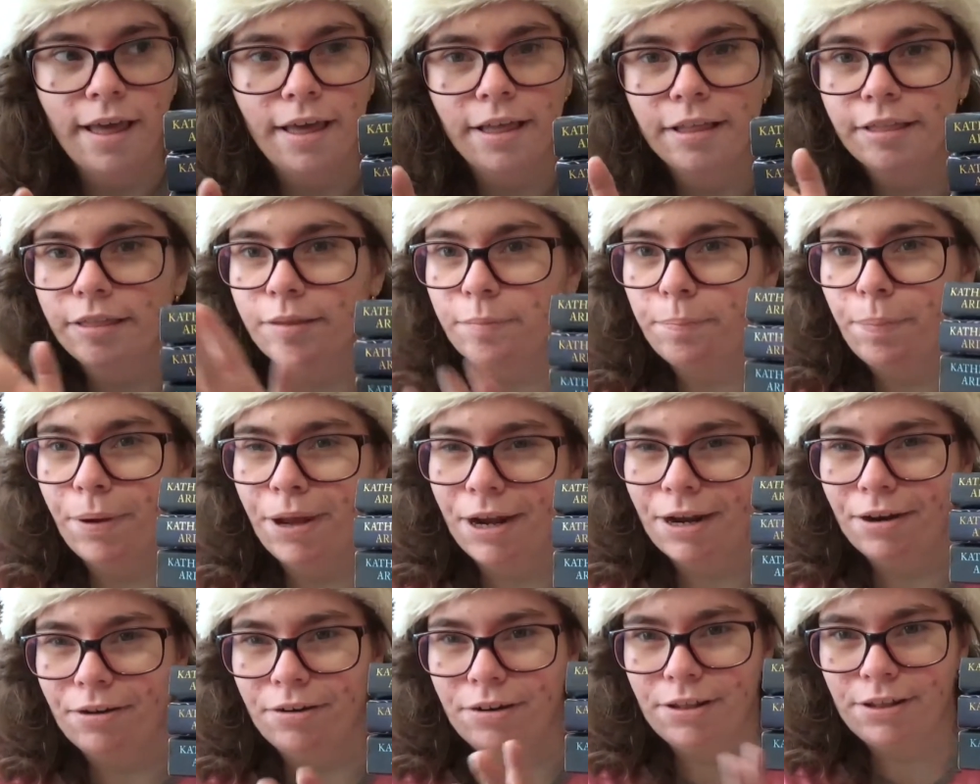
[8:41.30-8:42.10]
The
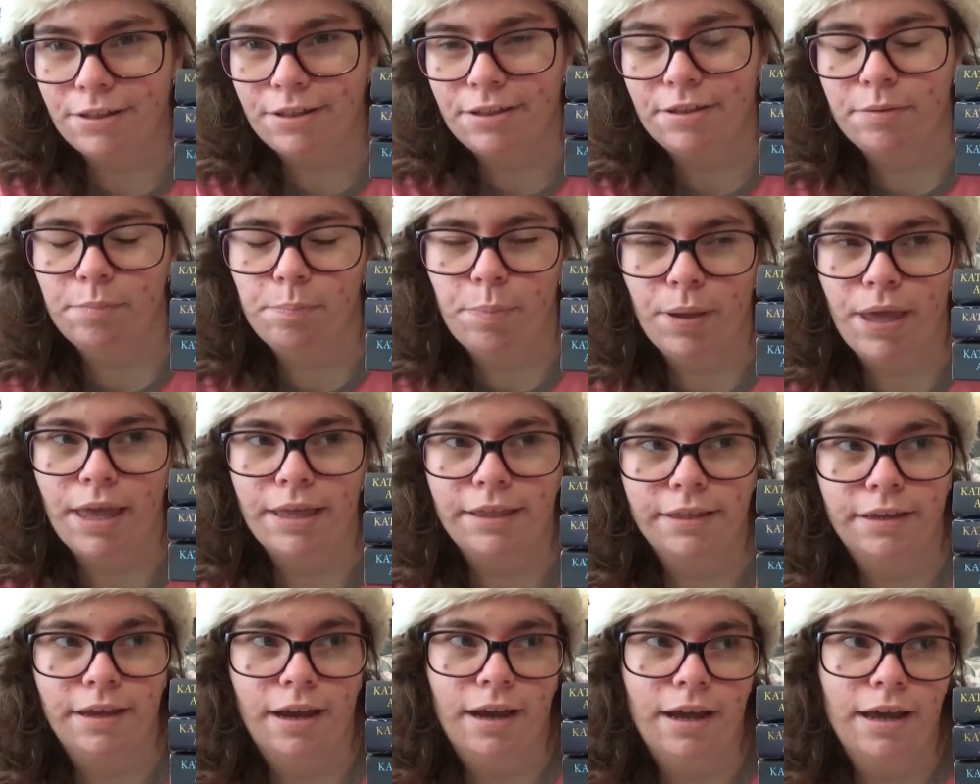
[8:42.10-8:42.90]
bear is the
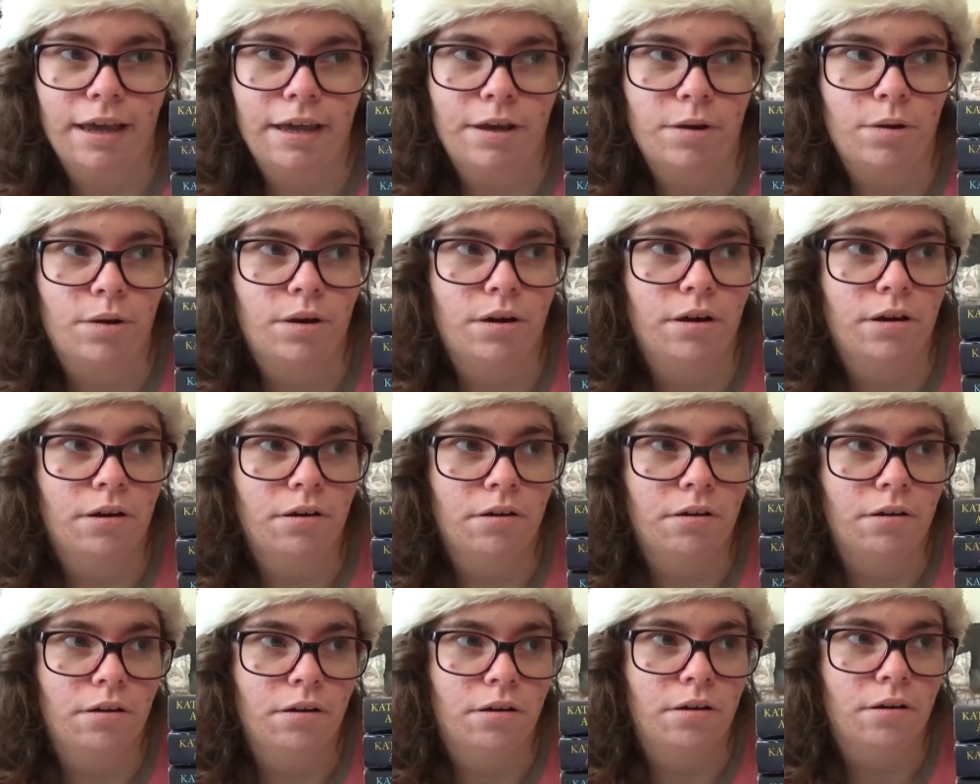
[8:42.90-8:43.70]
bad guy,
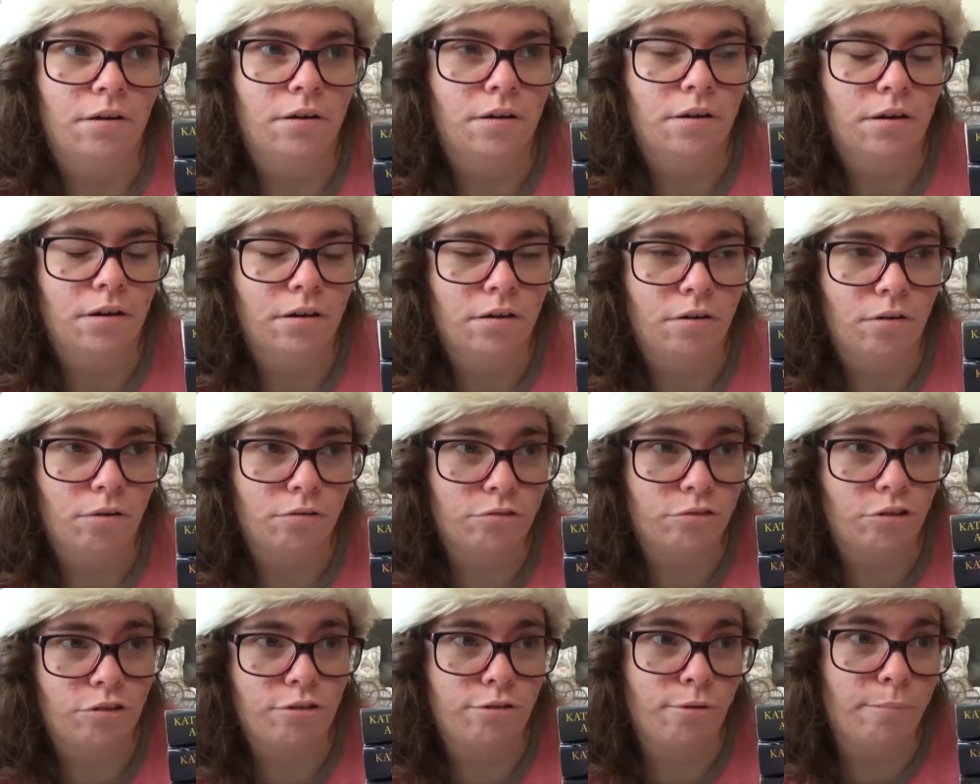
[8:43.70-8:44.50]
or
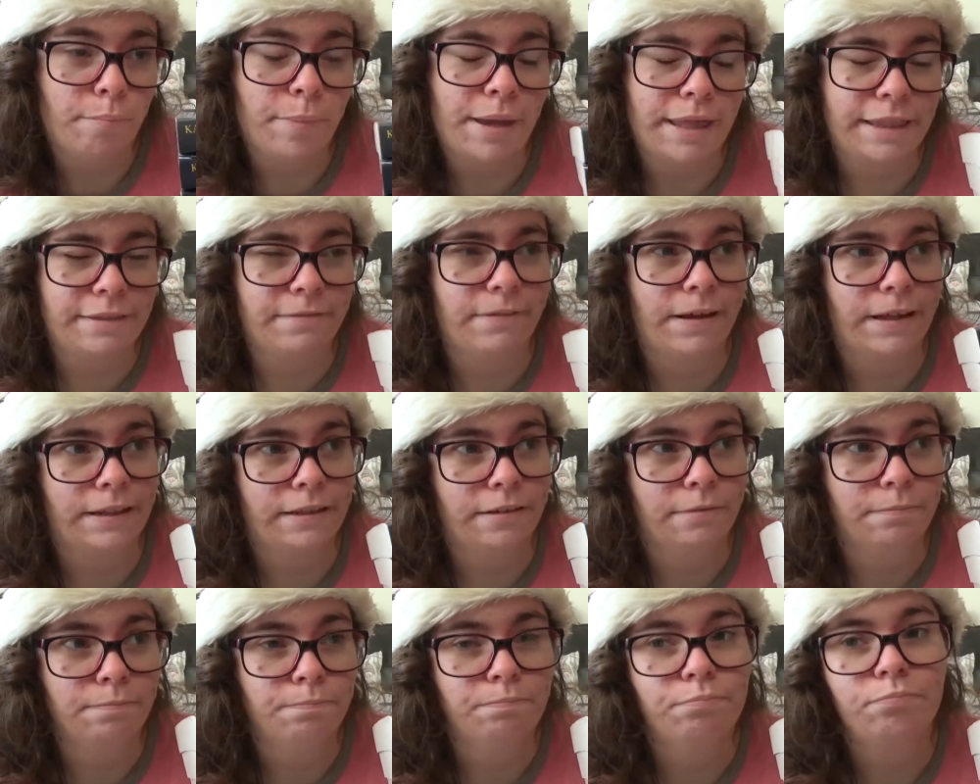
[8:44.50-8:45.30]
no, so Medved
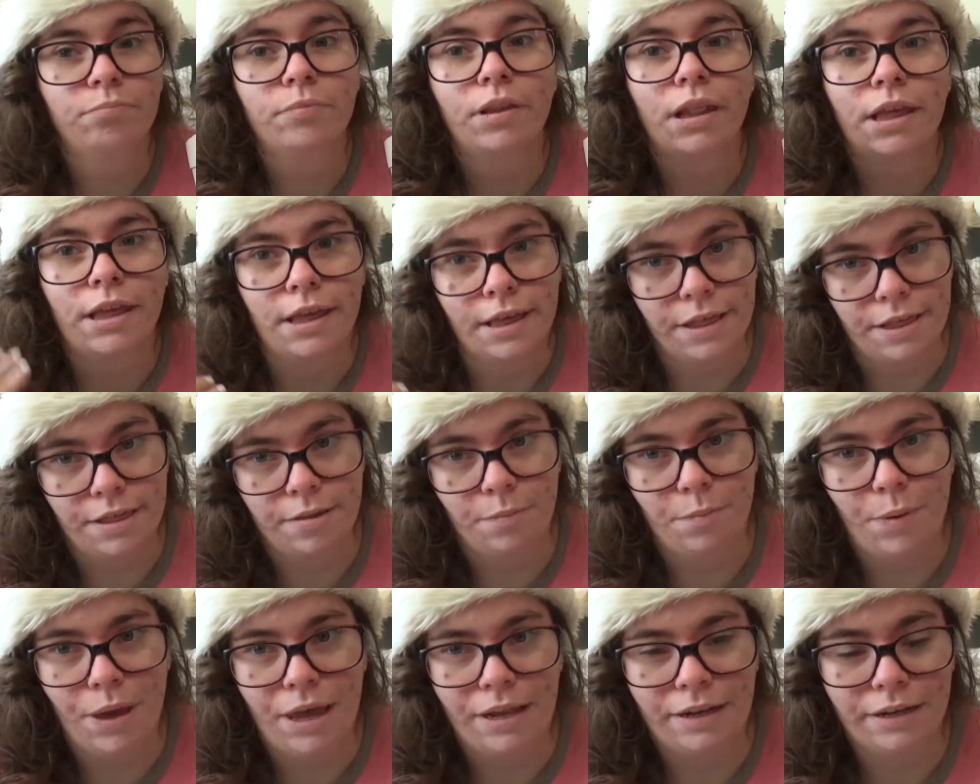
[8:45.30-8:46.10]
is a
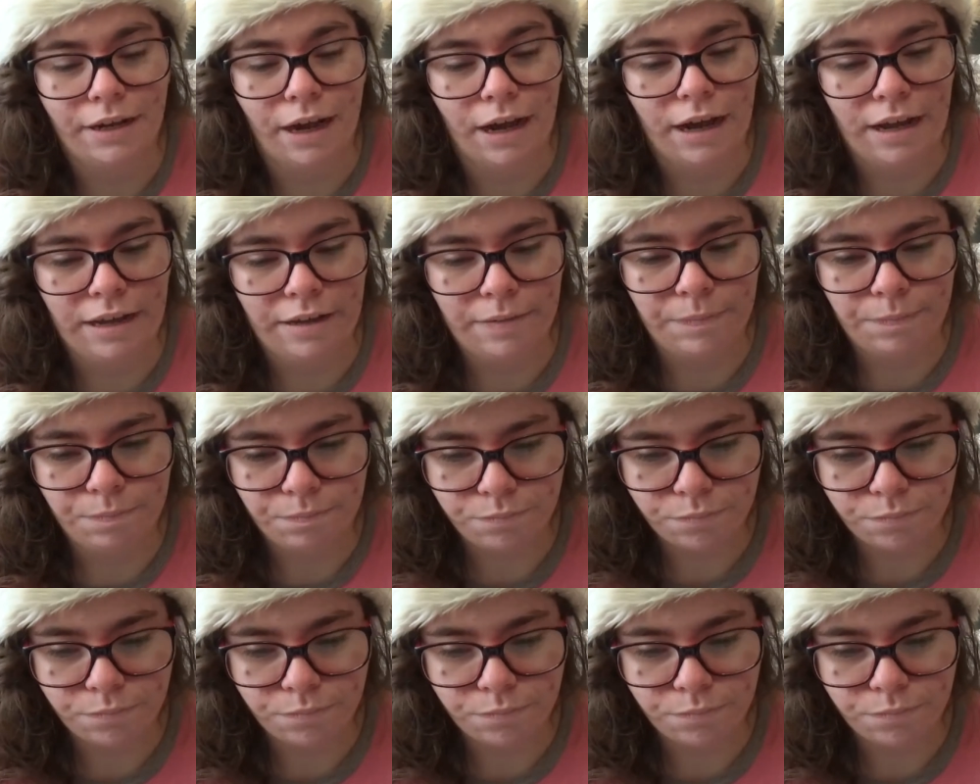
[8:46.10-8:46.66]
bad guy.